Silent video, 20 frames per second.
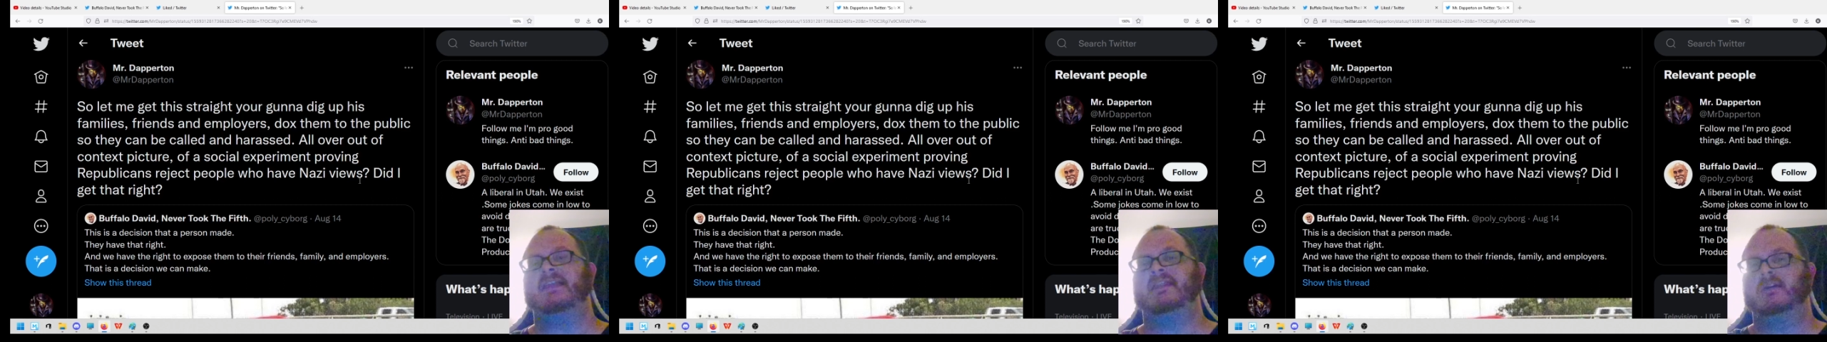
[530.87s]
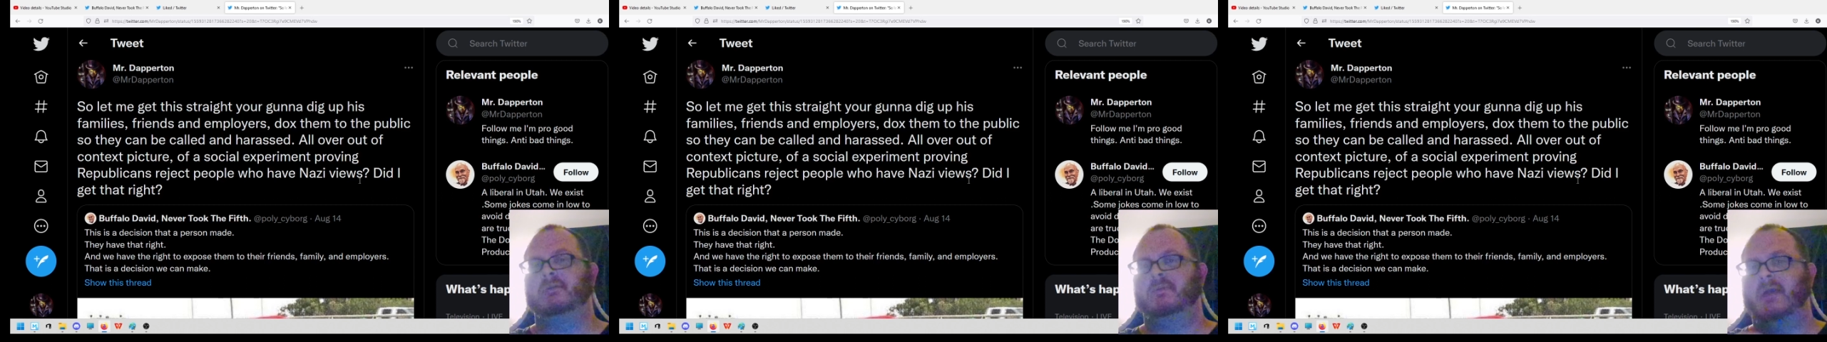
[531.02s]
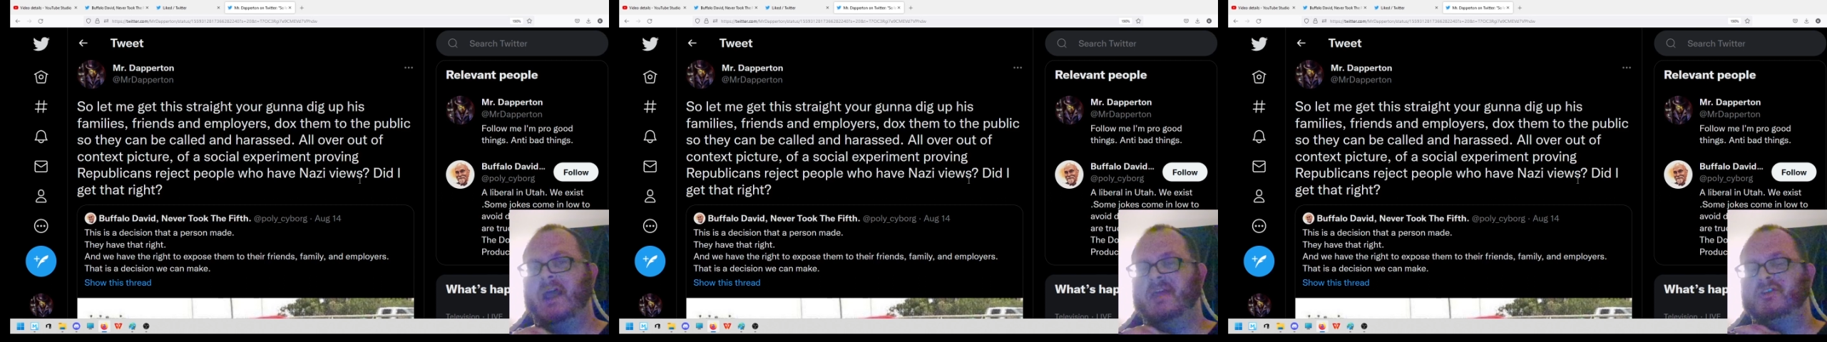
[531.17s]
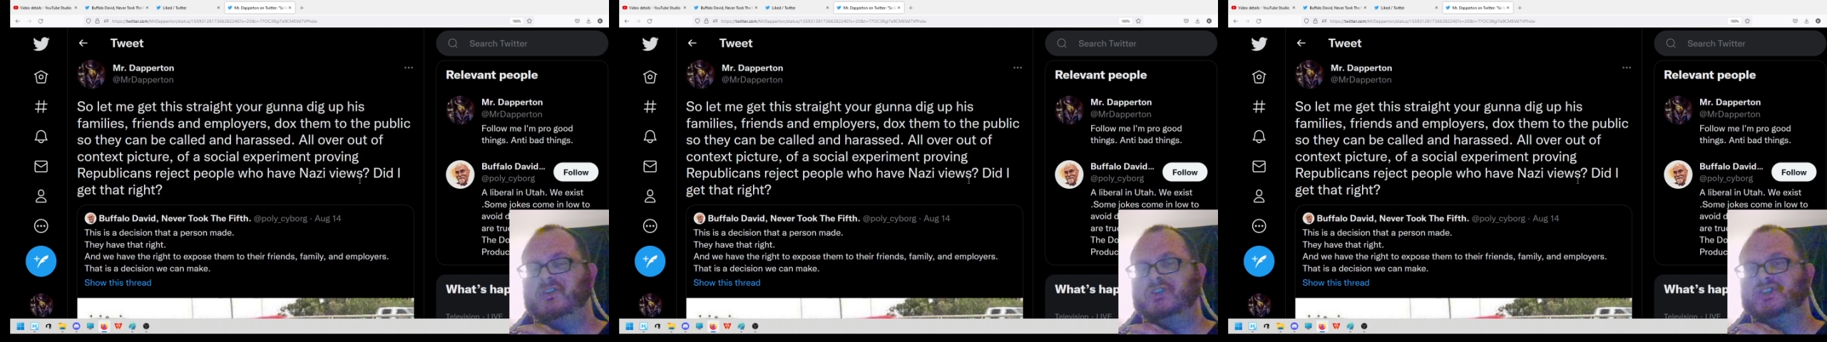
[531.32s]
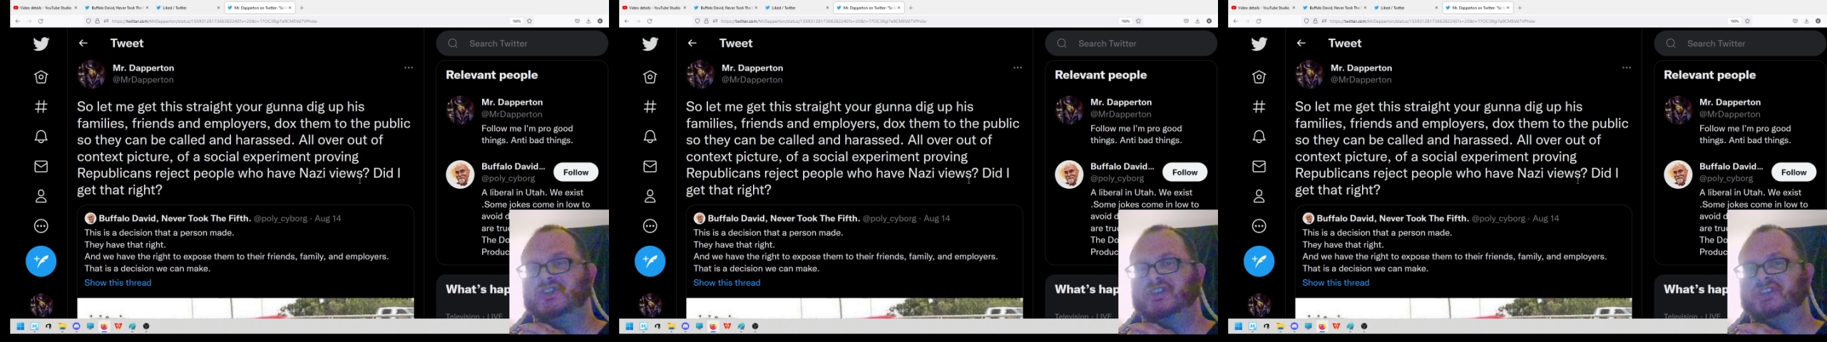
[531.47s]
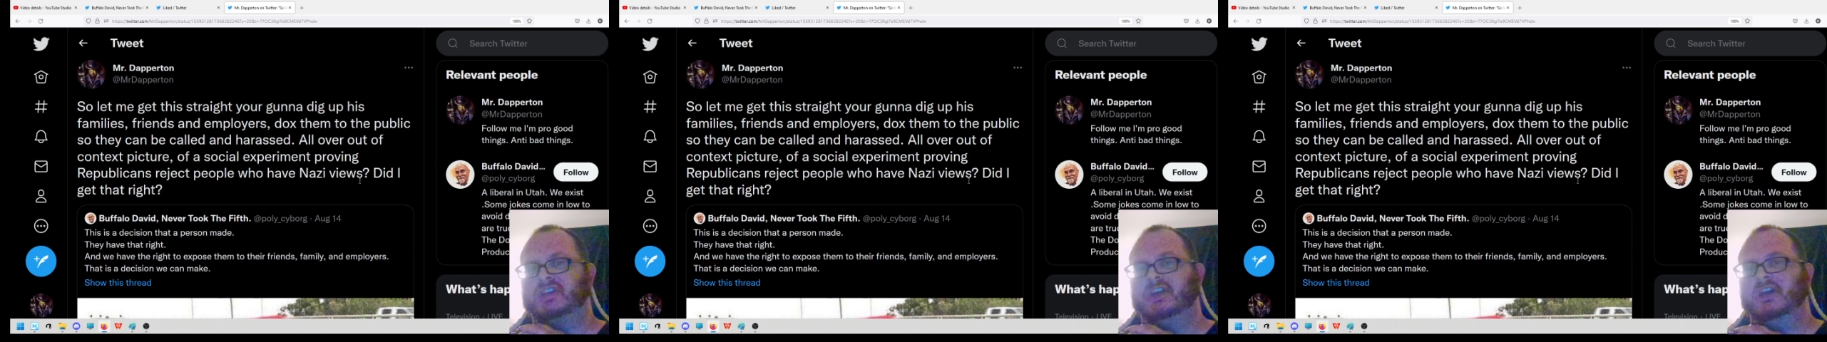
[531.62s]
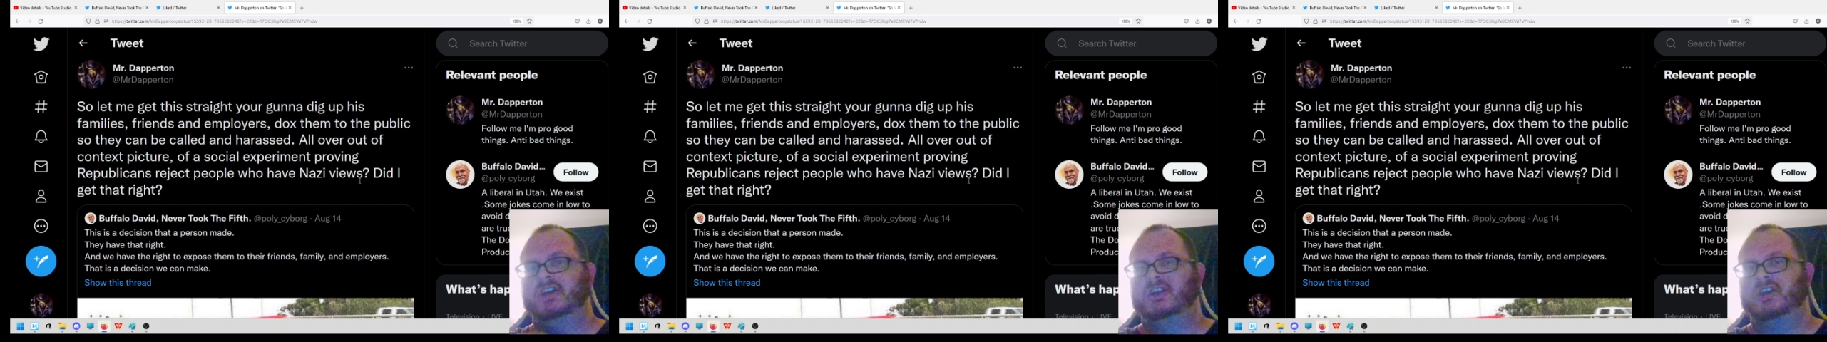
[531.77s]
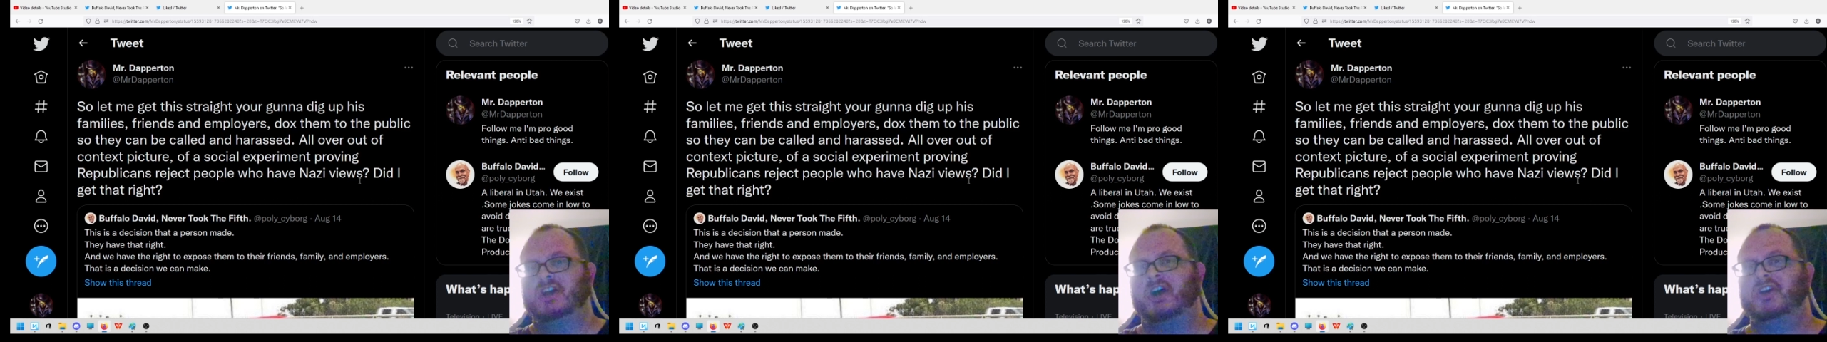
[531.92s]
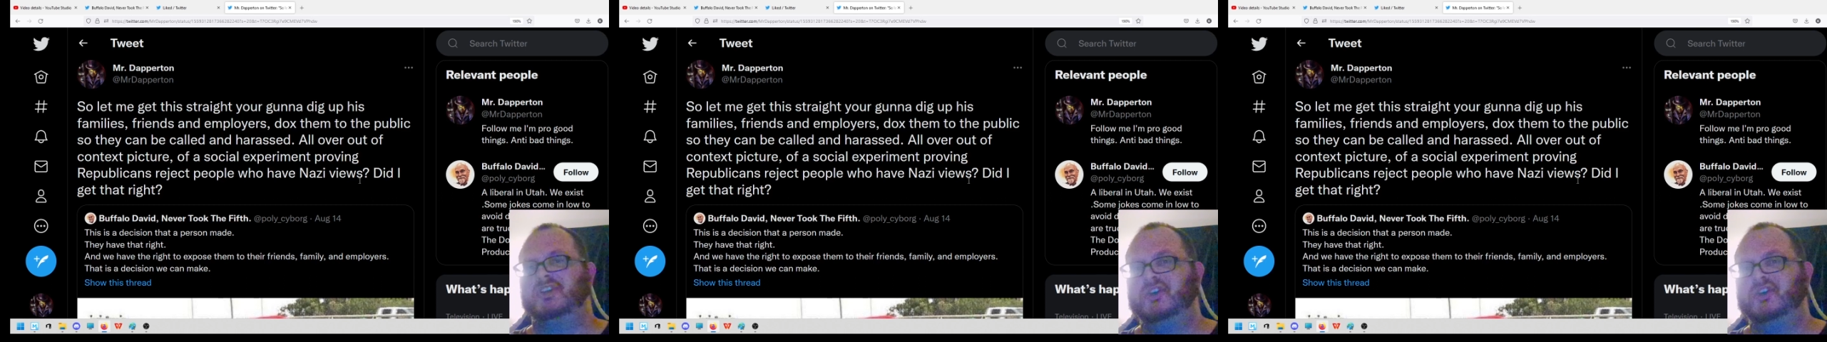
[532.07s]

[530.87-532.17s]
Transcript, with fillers: They'd rather just call